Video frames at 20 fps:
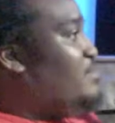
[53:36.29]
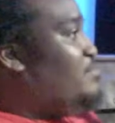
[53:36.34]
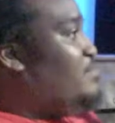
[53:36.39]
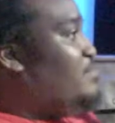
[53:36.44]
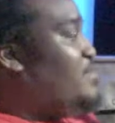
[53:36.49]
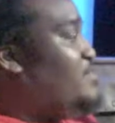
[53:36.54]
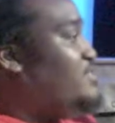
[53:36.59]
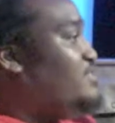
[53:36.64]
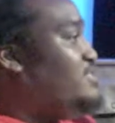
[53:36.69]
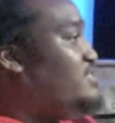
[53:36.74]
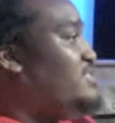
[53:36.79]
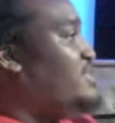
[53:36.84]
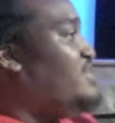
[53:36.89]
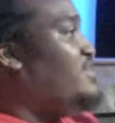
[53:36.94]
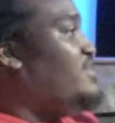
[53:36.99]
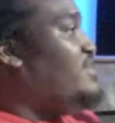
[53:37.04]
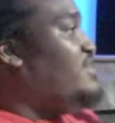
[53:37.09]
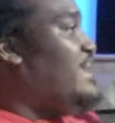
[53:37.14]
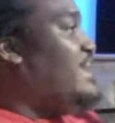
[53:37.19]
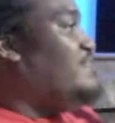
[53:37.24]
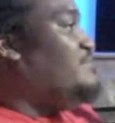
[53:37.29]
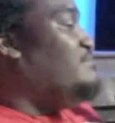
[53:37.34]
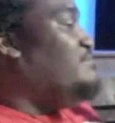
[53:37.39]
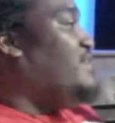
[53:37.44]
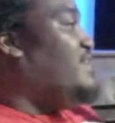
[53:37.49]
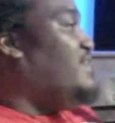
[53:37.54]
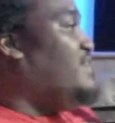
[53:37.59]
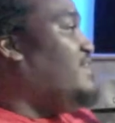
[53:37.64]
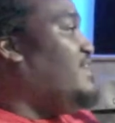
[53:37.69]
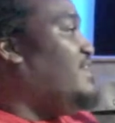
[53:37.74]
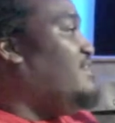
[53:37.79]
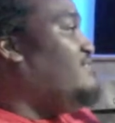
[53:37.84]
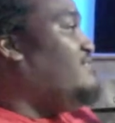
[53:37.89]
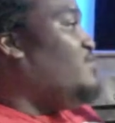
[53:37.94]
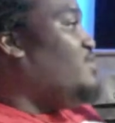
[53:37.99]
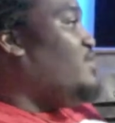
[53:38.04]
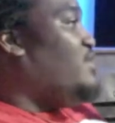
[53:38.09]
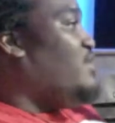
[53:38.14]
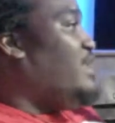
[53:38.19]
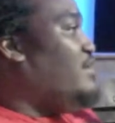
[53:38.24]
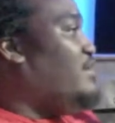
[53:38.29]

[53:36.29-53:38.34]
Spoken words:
But it was still like, man, even with all